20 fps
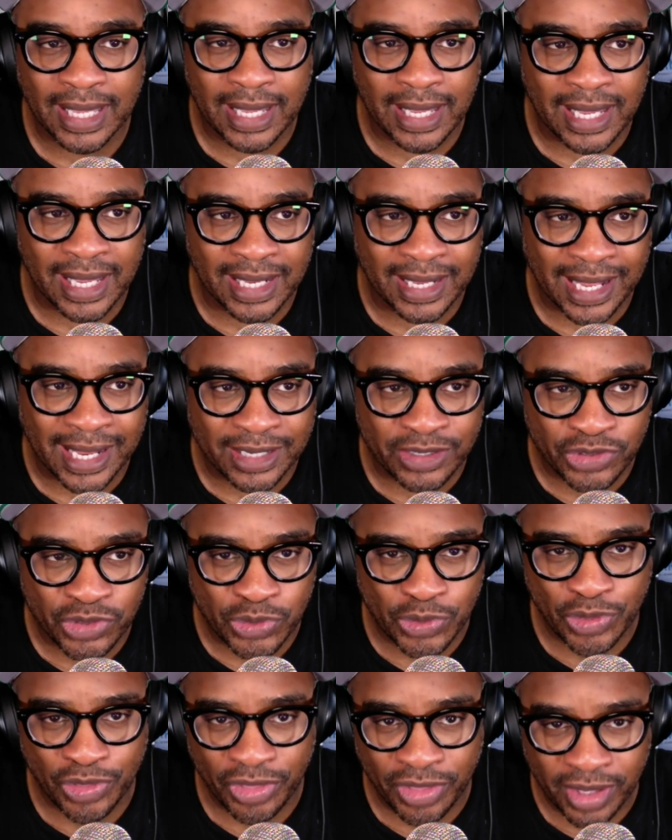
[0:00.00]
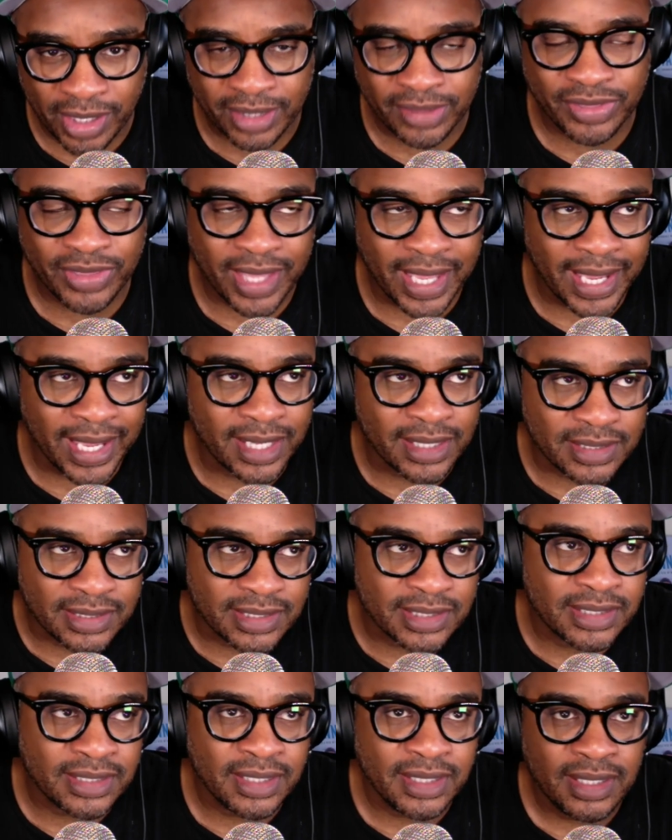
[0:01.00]
I do think
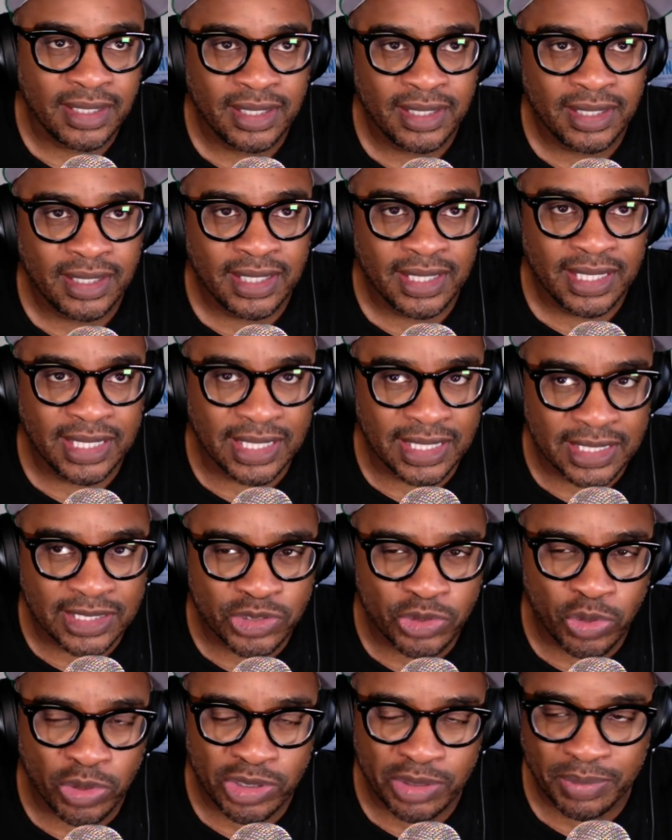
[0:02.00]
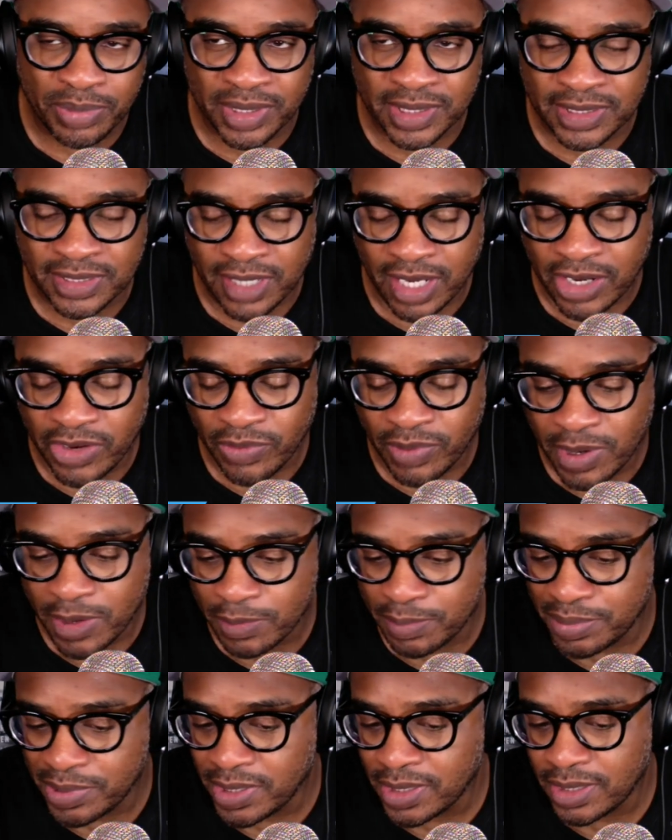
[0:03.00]
that he is going to be a
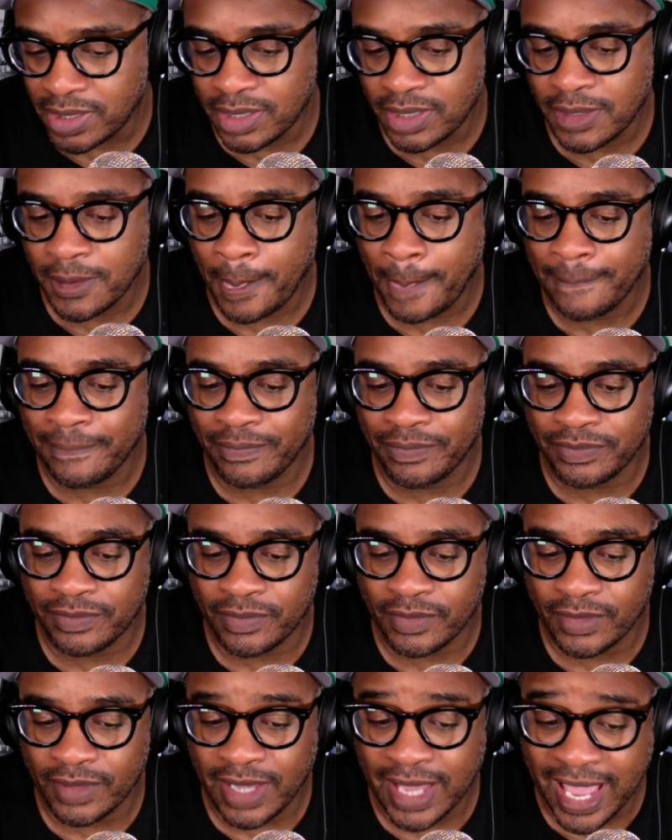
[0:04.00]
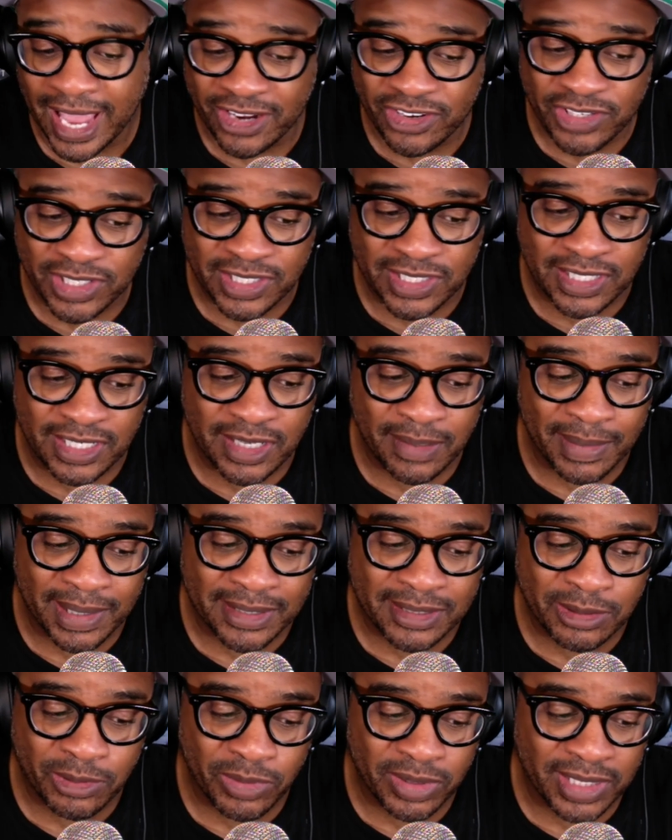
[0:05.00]
second-round pick. I actually see him
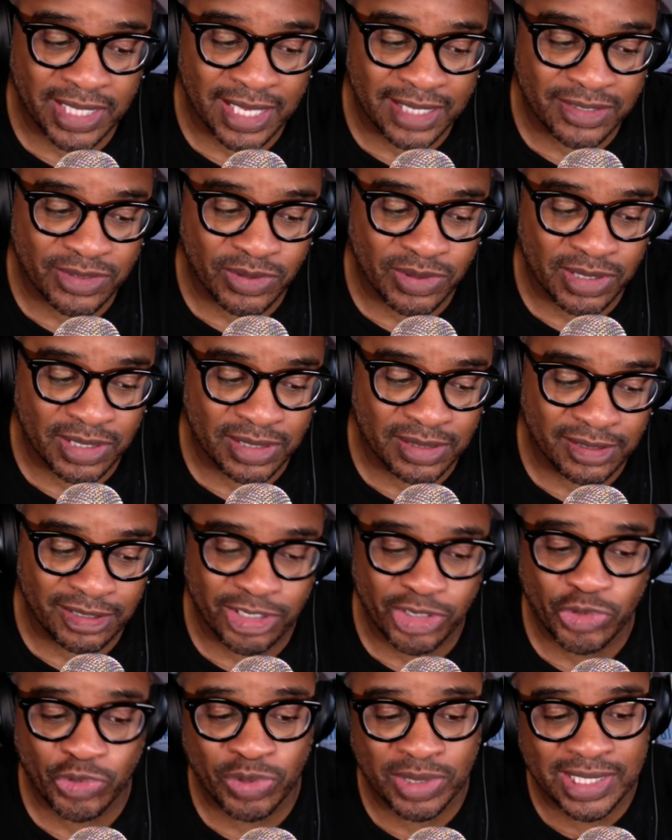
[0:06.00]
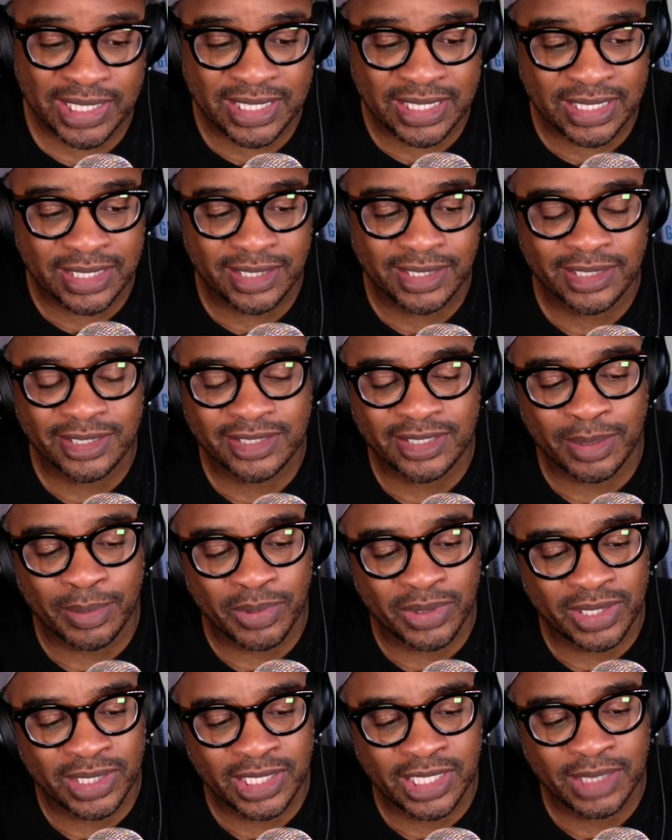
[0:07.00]
as someone that's going to look really good in
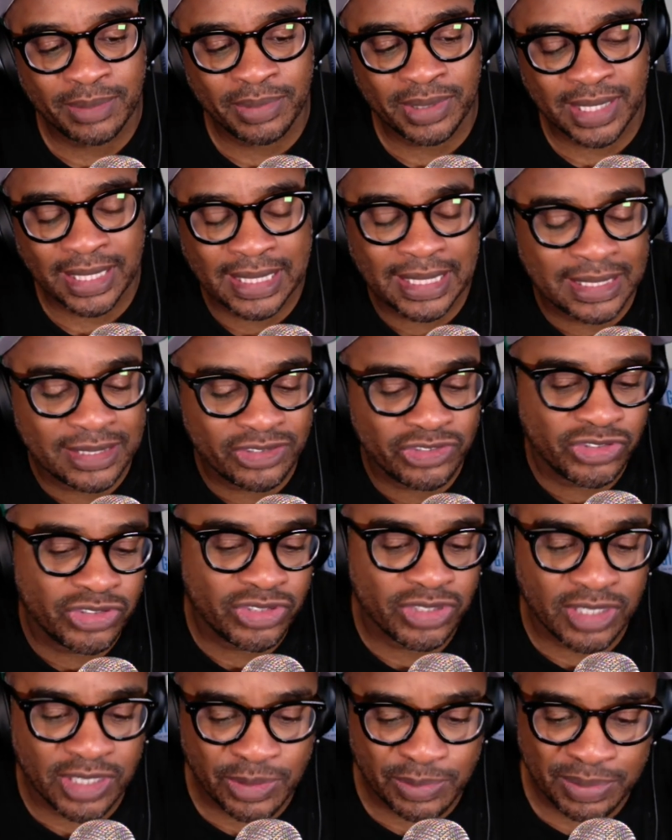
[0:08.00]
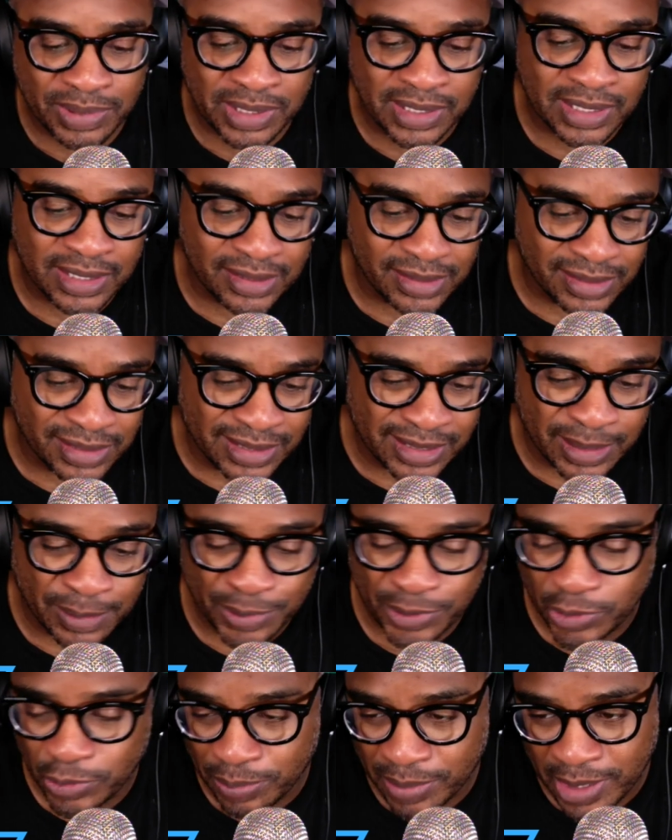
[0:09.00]
Summer League, but I think it's just going to be an
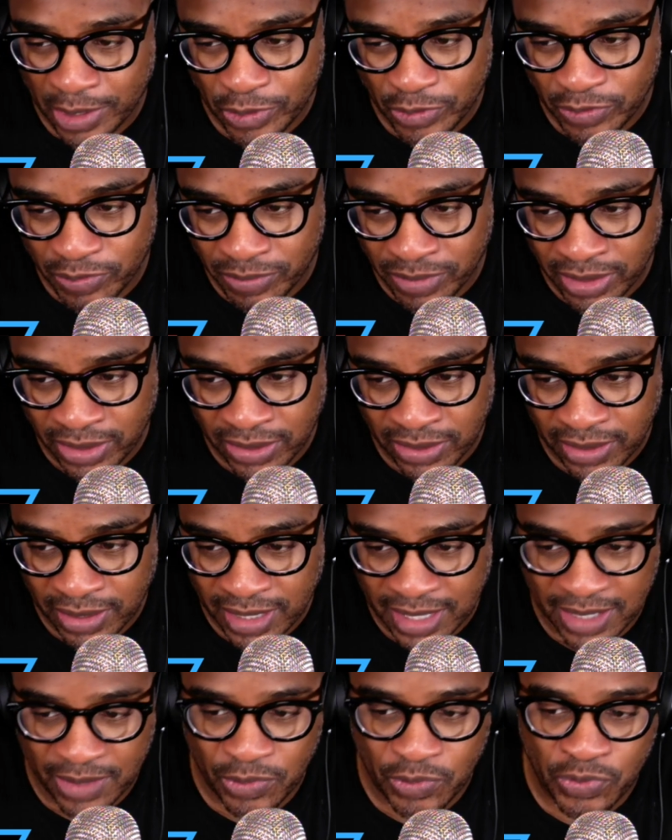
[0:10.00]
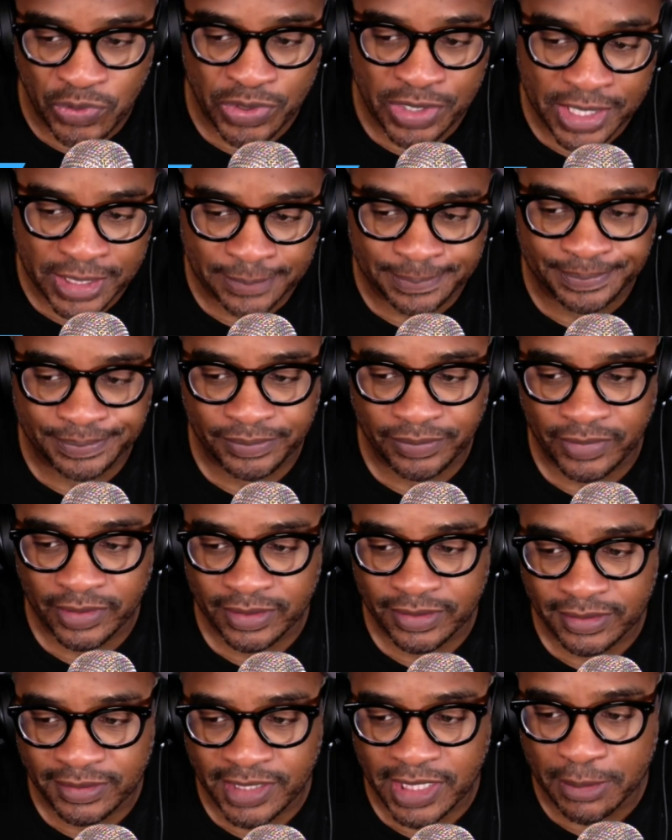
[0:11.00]
uphill battle from there. I had one
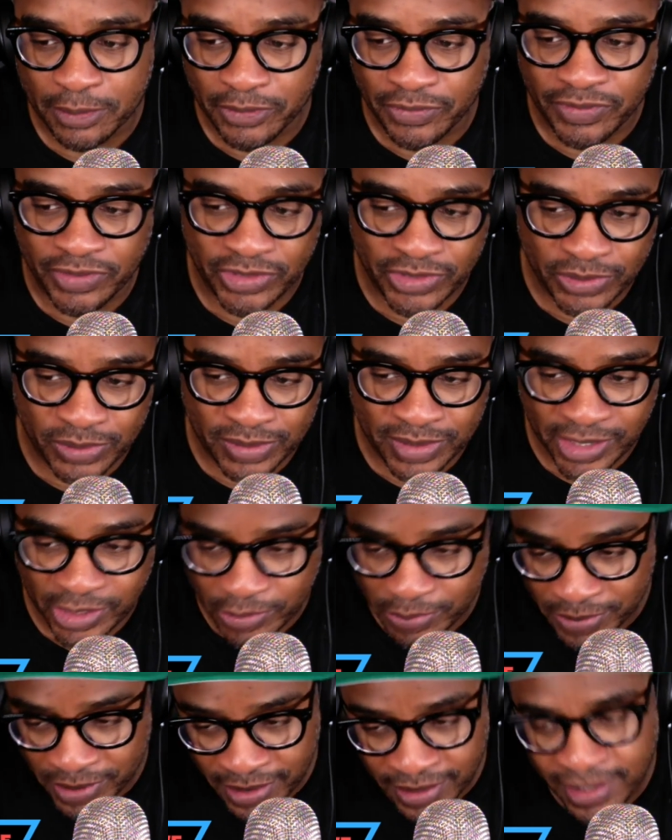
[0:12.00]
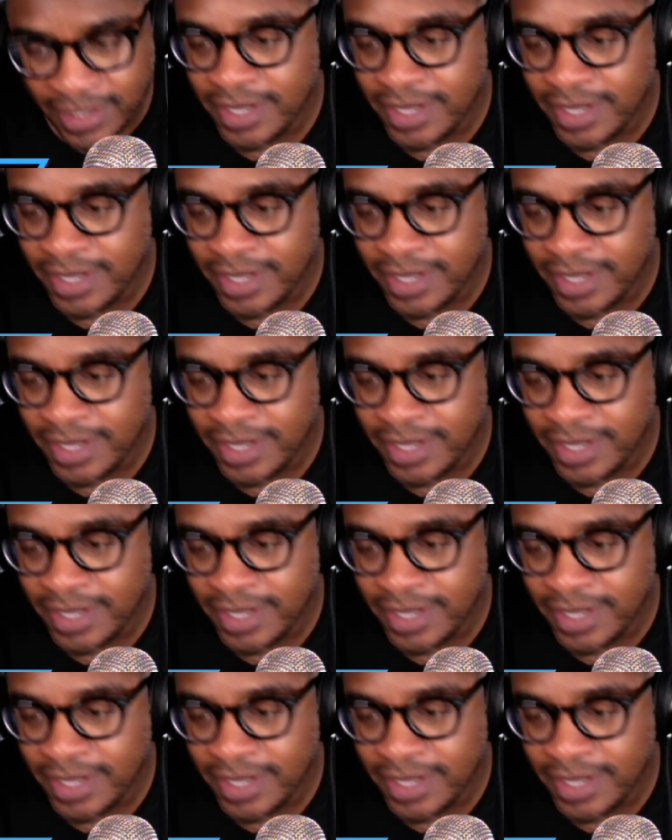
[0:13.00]
team official tell me,